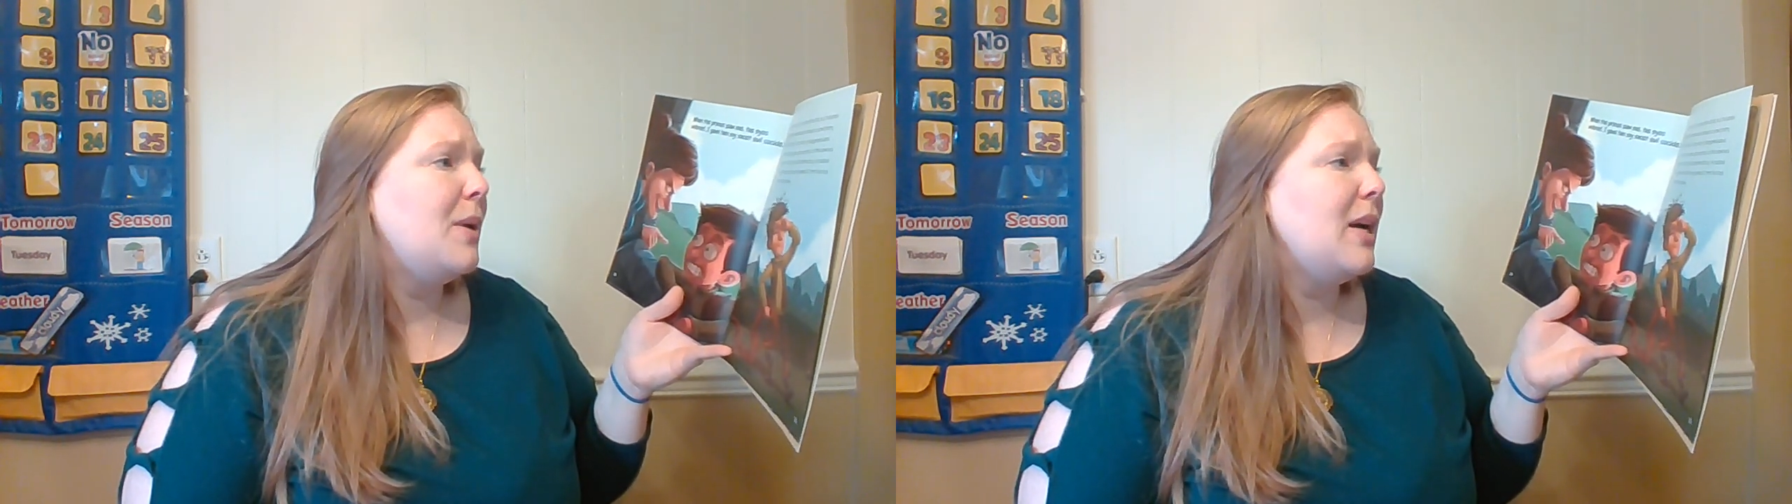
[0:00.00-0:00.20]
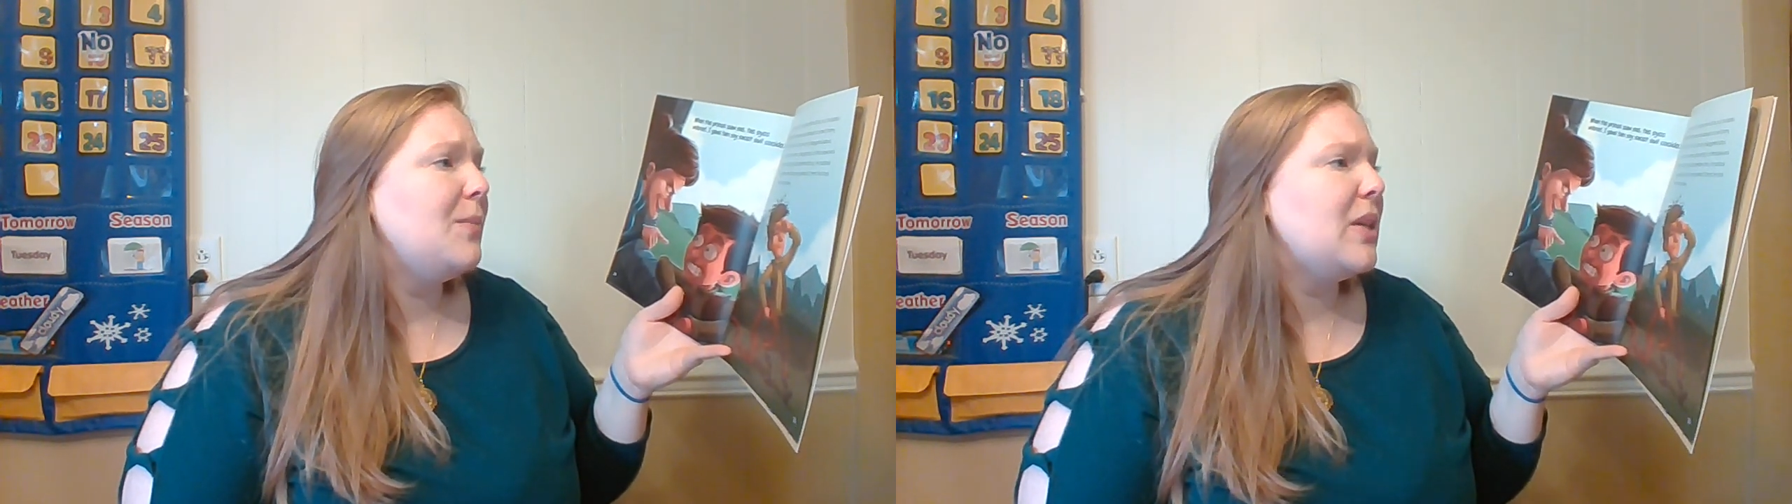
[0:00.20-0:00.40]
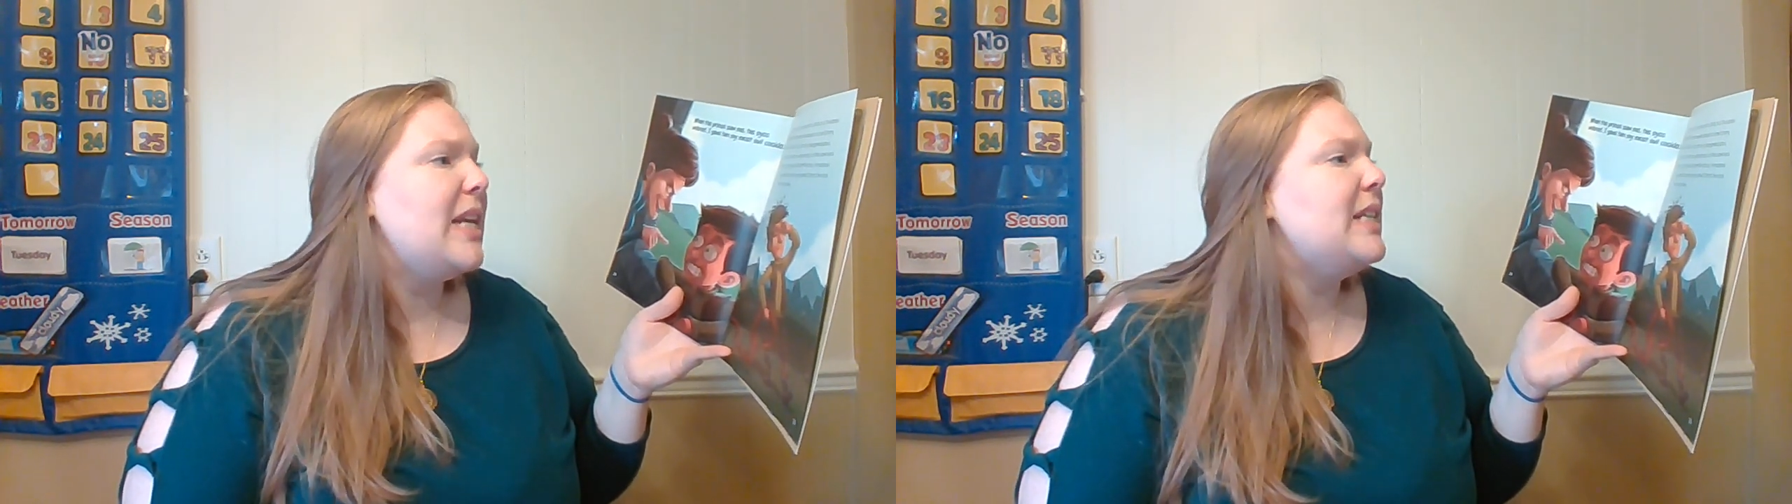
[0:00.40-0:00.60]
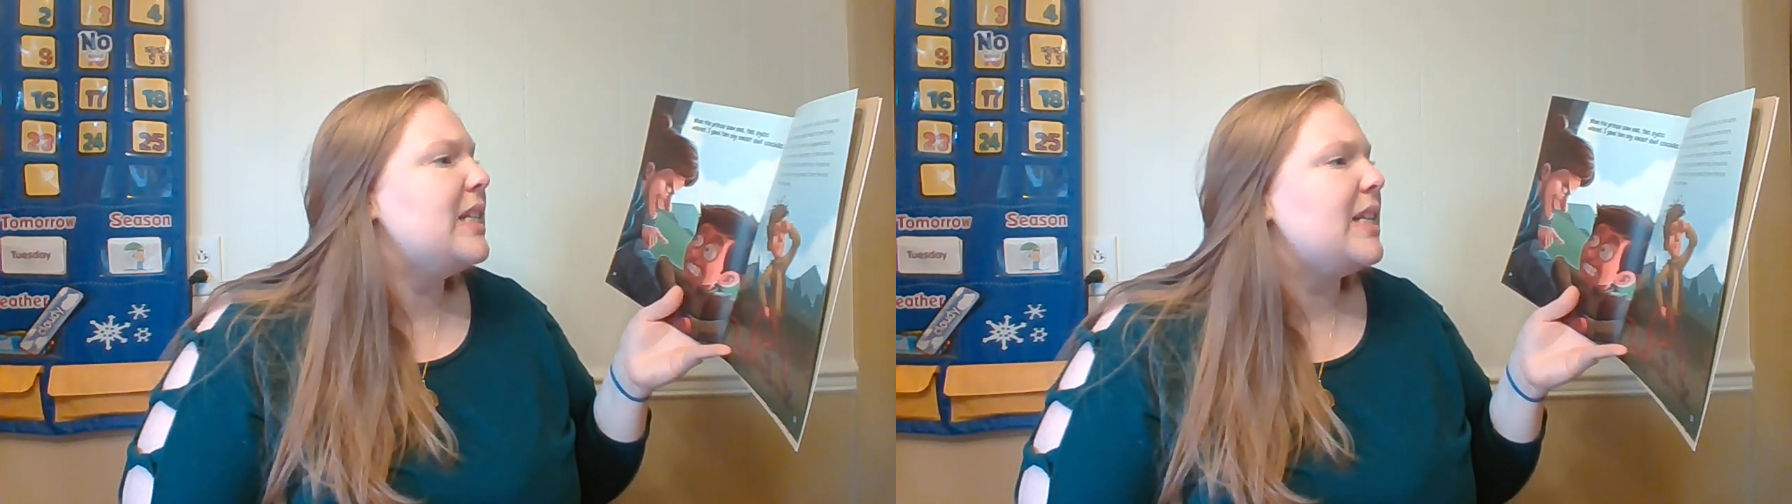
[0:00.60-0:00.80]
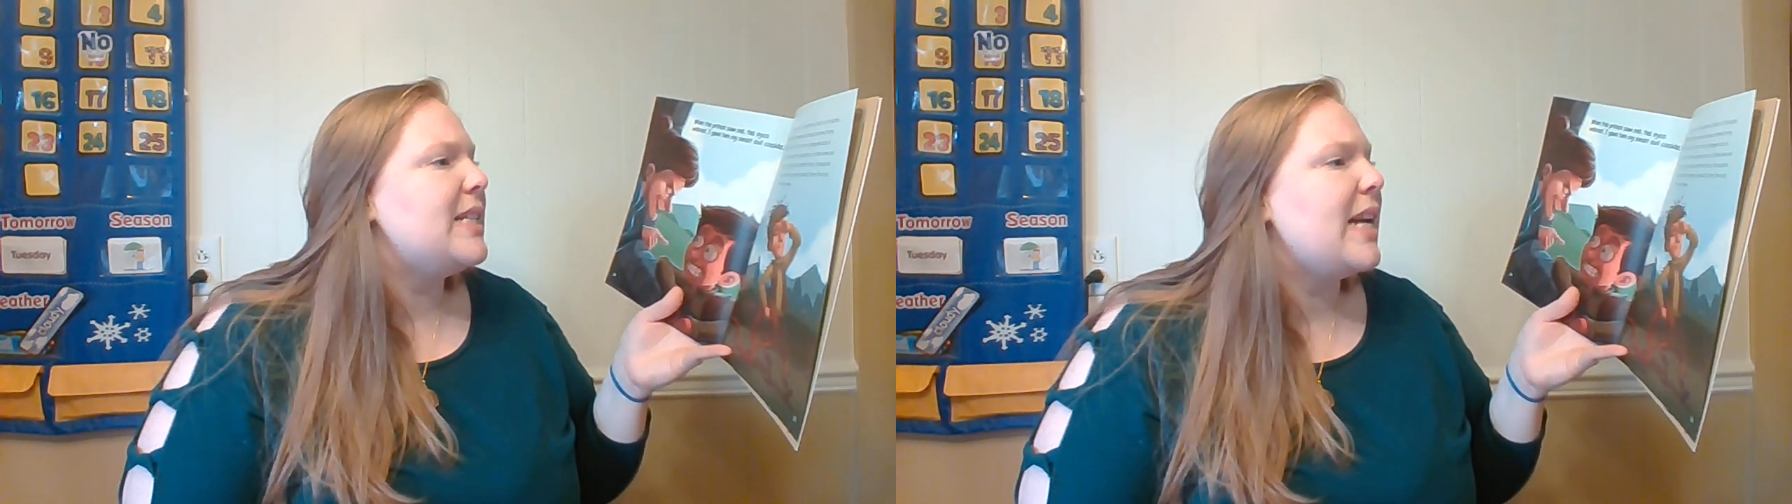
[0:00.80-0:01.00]
but he
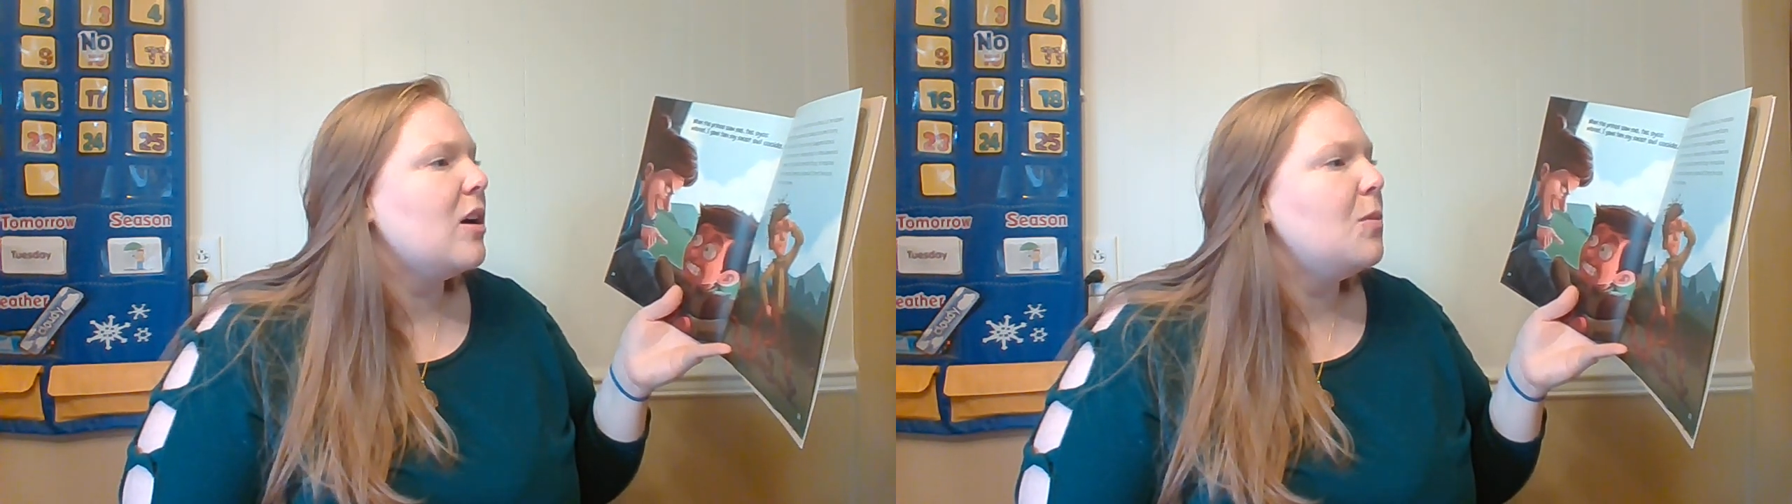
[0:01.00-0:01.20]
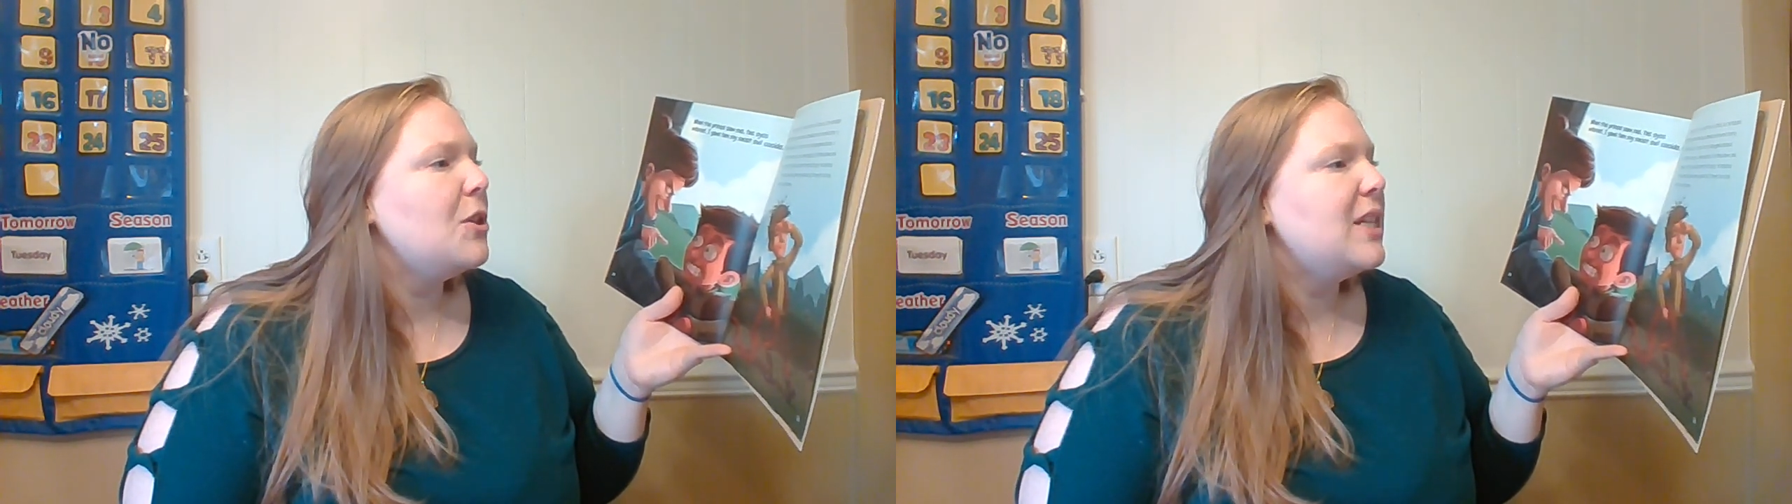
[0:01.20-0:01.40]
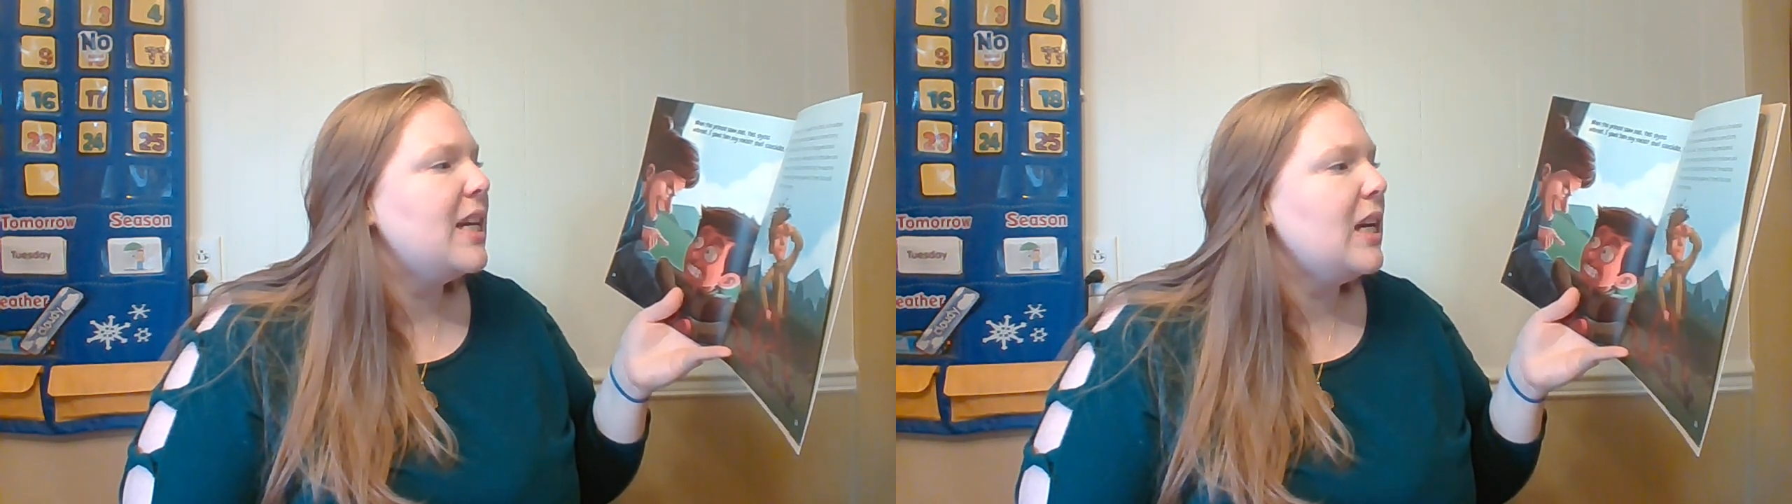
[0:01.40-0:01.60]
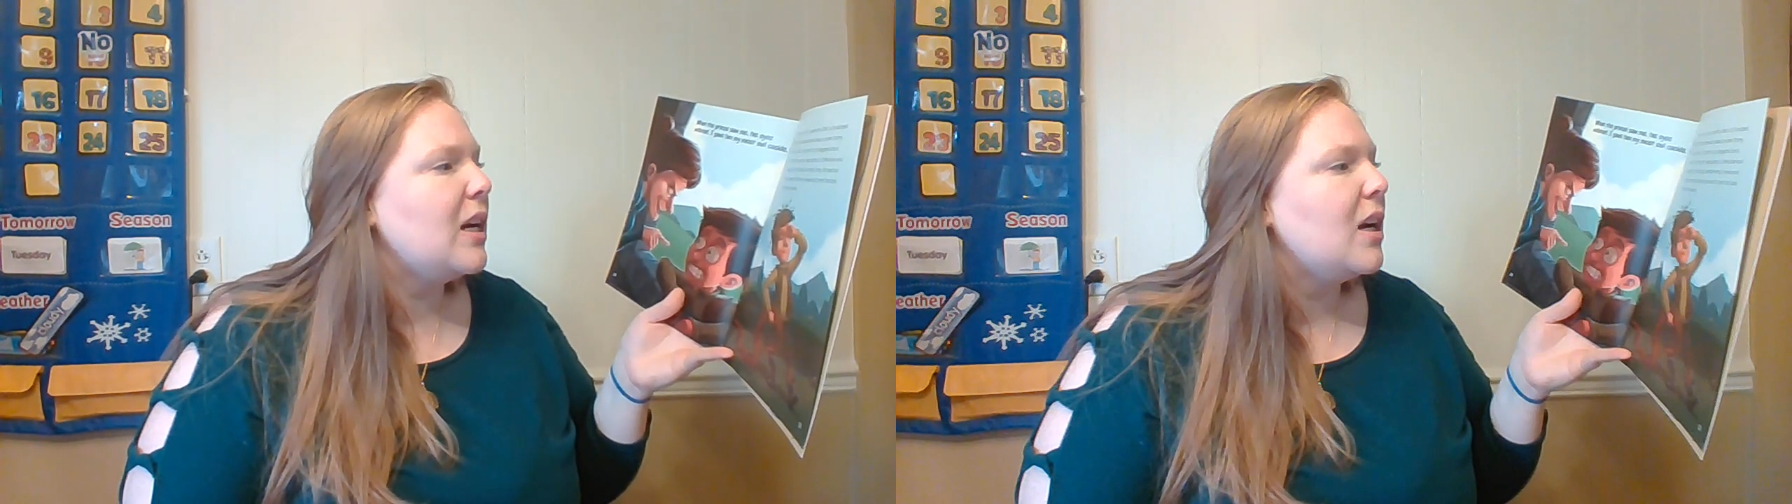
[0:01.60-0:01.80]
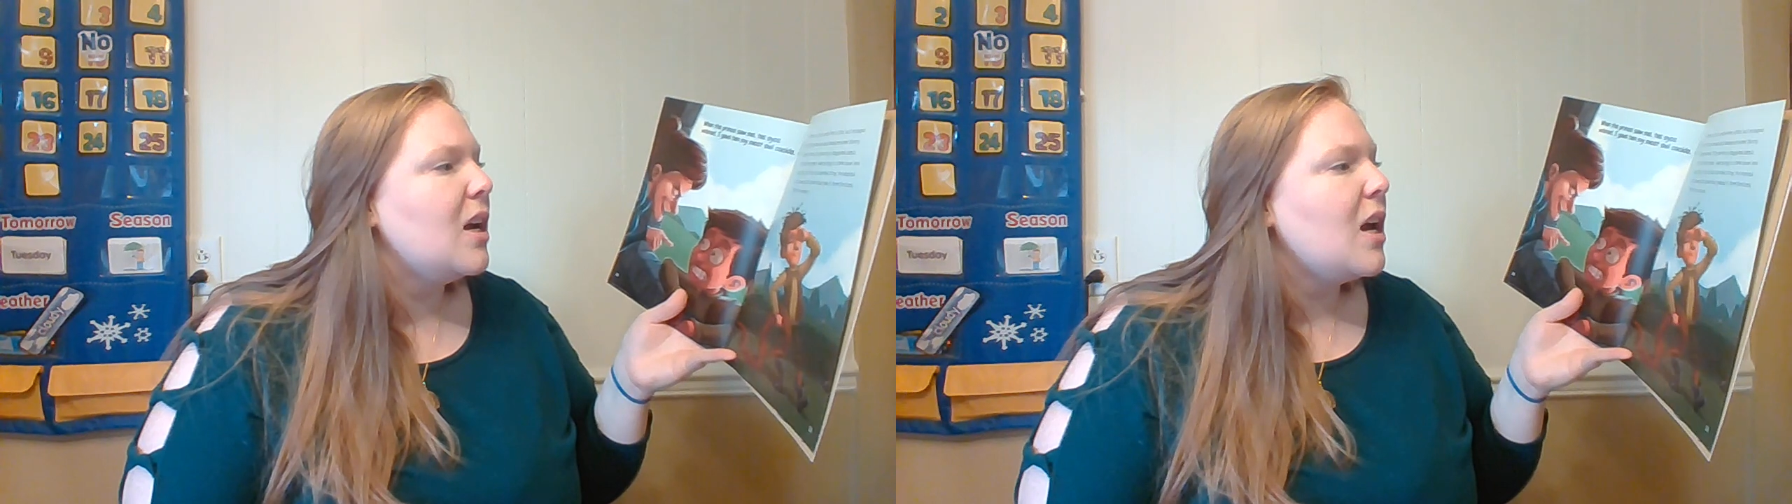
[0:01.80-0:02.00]
did a terrible thing.